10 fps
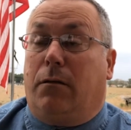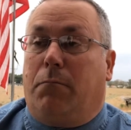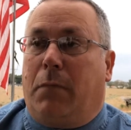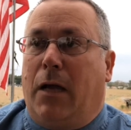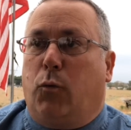
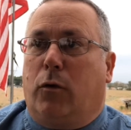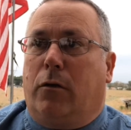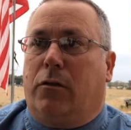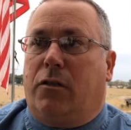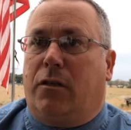My
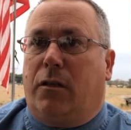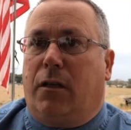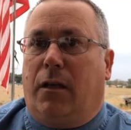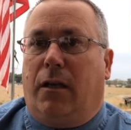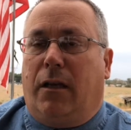words
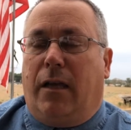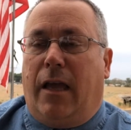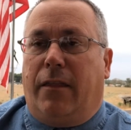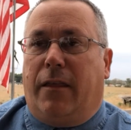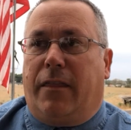
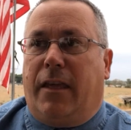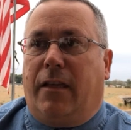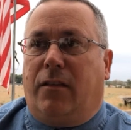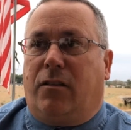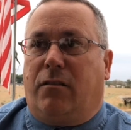and the
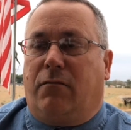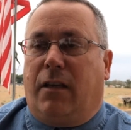things